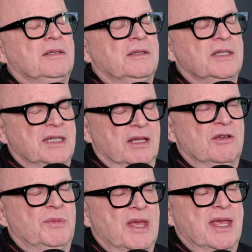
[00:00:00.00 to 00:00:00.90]

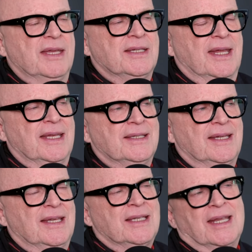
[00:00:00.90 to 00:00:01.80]
DOP,
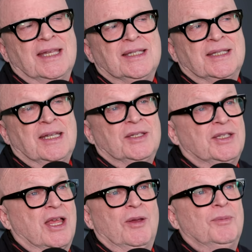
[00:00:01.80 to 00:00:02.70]
it's like it's just
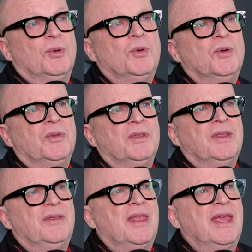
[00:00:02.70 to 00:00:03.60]
so important
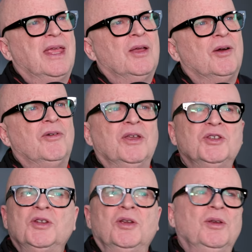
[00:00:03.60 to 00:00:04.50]
that they are in
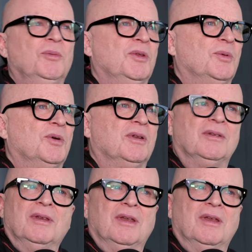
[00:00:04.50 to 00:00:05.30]
tune with what...